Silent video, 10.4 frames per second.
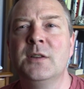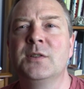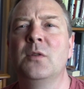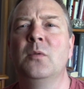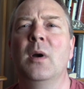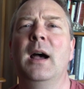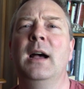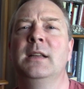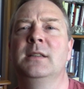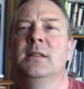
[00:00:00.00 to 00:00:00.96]
So,
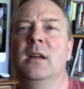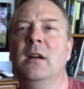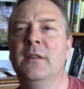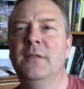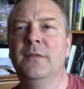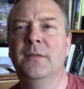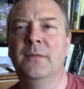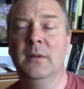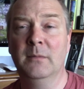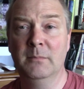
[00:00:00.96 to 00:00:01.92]
as
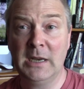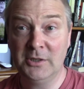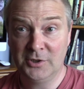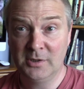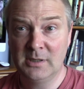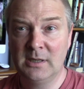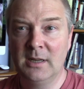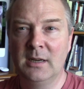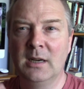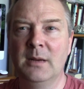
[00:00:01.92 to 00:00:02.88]
I've mentioned in
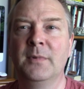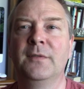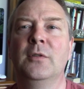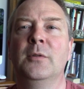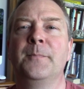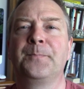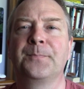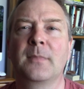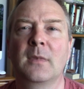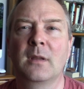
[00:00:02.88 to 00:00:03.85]
the clip before,
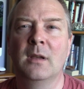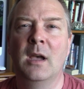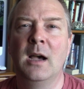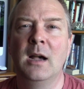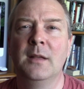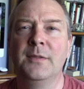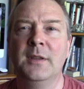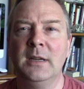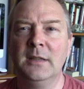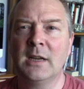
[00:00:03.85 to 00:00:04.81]

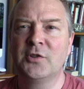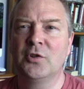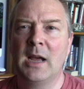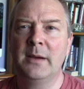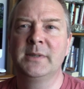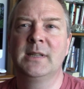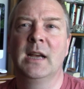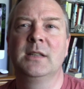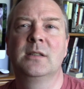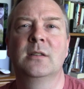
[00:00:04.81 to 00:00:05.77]
the natural
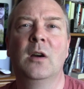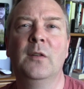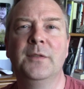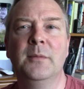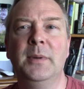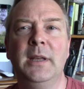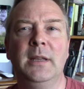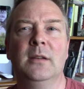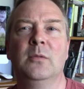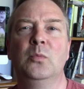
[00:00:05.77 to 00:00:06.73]
habitat of the
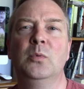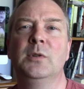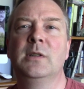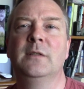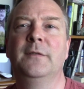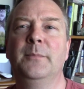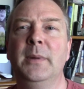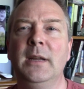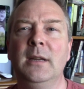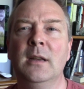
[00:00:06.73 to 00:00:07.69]
bee would have
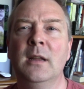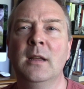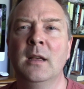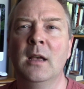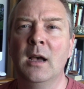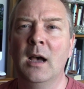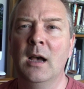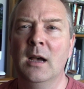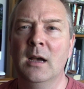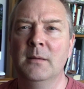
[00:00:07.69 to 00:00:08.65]
been
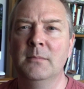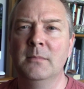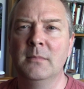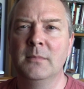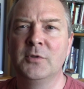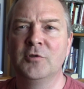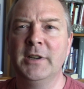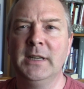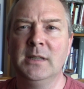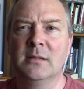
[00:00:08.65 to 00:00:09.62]

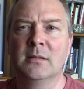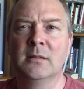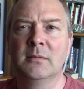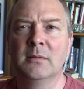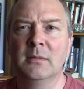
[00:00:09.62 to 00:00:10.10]
trees.